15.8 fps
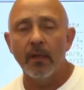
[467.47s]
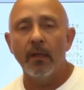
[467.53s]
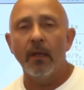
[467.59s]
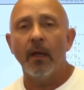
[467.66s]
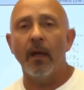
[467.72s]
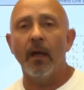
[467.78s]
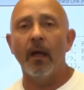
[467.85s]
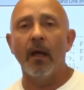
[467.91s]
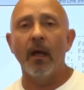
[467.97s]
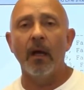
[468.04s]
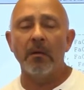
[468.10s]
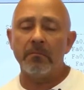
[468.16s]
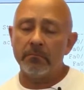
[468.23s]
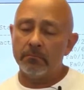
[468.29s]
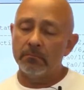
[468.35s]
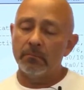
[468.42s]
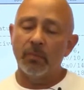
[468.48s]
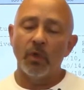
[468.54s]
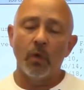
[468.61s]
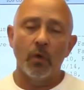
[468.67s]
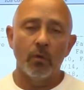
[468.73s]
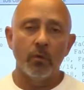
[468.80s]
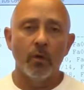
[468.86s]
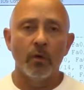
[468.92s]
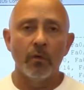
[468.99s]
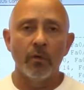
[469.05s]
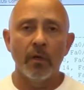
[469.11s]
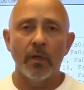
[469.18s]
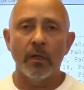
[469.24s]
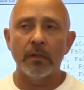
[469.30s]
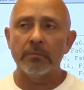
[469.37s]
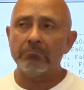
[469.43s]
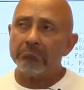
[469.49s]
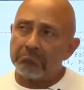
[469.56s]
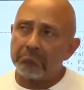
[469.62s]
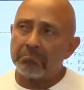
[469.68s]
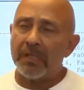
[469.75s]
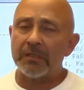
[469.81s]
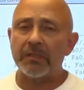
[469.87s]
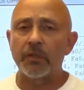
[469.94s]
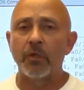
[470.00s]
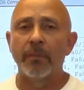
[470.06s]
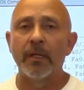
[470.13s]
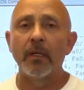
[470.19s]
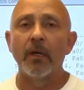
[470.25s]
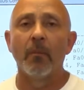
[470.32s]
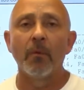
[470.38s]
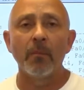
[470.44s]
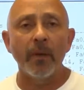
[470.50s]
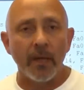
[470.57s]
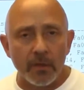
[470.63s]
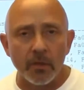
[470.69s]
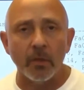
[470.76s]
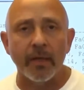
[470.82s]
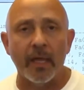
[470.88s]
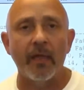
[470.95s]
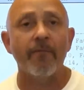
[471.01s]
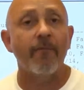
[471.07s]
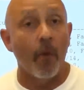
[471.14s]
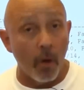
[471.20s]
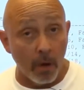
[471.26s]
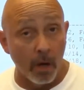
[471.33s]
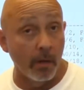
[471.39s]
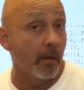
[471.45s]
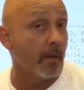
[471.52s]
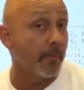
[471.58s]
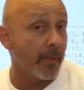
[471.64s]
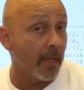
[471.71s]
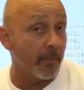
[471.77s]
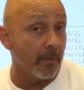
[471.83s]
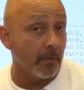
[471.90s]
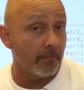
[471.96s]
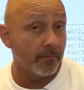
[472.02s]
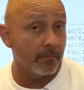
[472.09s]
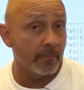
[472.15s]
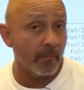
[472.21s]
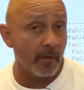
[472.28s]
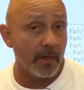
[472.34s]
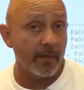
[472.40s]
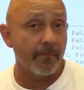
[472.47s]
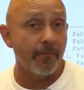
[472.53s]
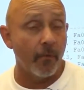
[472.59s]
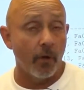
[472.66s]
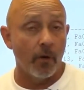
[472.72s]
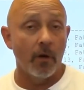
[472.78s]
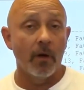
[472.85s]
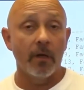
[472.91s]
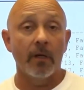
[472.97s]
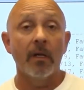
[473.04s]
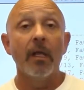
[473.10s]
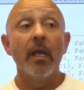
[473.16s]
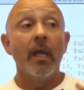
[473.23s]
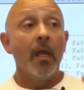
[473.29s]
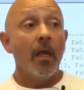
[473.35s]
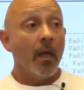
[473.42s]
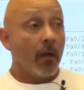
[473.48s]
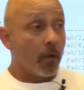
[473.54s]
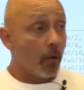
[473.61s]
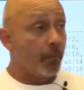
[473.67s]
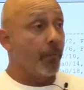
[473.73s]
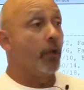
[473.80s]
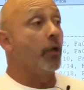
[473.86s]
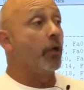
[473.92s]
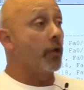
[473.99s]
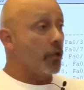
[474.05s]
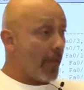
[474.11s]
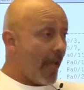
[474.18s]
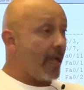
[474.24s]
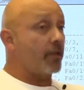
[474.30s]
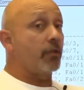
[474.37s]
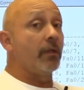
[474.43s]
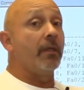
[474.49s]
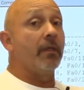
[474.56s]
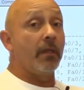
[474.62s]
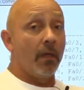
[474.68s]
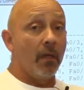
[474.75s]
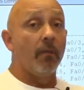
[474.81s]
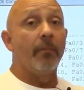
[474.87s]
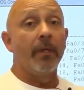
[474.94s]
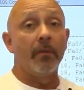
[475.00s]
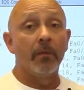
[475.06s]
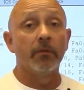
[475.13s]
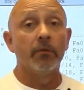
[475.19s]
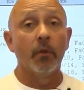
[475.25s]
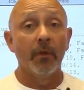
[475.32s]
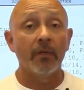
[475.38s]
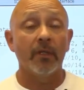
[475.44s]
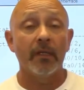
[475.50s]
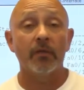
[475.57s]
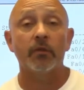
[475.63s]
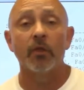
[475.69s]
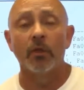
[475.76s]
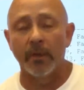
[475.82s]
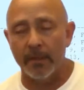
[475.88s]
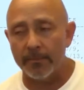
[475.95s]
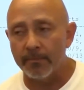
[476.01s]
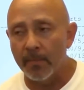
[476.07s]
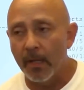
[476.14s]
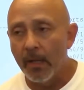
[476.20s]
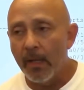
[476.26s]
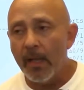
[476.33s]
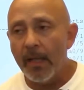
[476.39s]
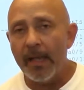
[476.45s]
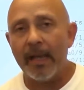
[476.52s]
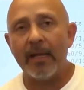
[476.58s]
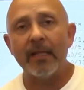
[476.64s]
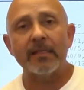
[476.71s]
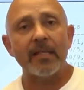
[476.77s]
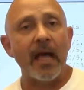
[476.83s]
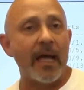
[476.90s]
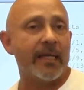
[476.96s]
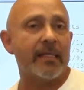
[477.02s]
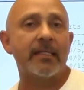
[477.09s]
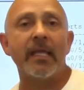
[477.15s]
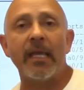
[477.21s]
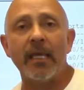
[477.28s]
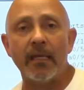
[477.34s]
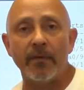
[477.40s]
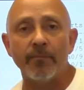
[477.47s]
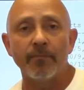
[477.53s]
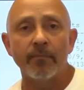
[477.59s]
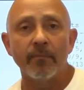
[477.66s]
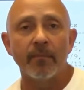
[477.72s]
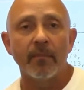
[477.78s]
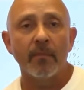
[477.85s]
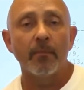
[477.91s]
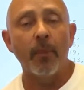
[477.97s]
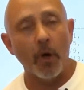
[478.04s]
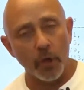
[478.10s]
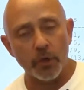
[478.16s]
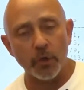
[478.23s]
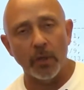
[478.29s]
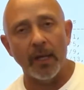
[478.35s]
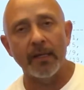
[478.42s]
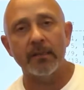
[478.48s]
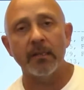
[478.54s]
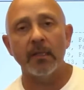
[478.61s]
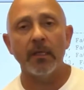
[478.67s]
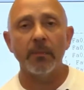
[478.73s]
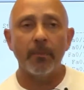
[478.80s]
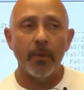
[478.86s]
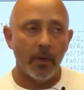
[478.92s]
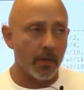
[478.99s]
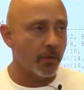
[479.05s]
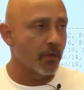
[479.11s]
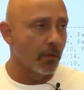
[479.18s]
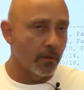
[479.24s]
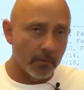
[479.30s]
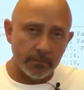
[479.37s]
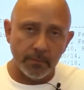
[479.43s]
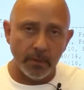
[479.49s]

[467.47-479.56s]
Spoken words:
No, not such a big number, but it's okay. 400 people, right? 400 computers, actually, people doing things to it. And it's IT, partial,